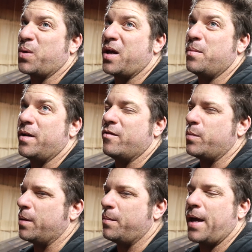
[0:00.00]
prohibitive,
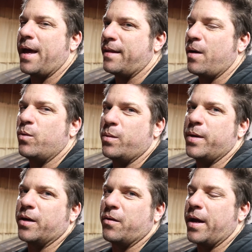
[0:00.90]
but man, that would have
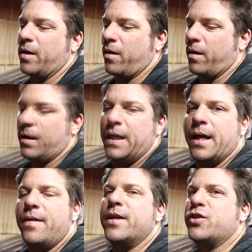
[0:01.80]
been a great car.
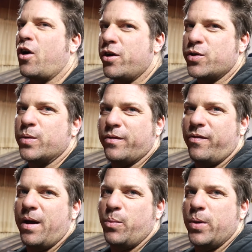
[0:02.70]
And then a Charger with a
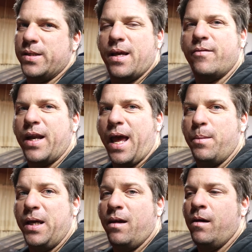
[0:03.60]
5.7
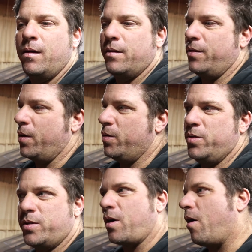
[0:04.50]
Hemi.
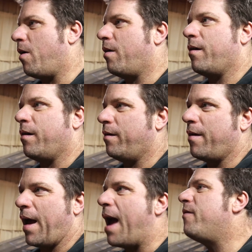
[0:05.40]
Those are
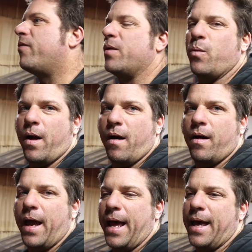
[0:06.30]

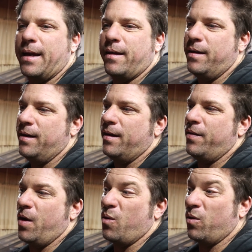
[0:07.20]
everywhere and
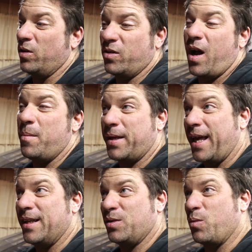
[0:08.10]
they're a little
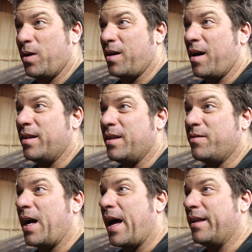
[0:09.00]
complicated to work on.
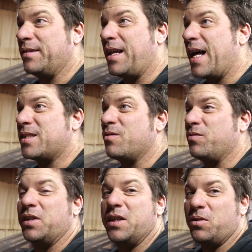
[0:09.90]
They've got lots
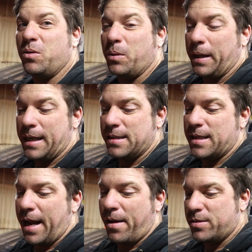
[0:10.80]
of little ins
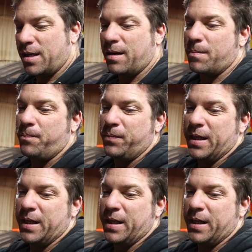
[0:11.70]
and outs and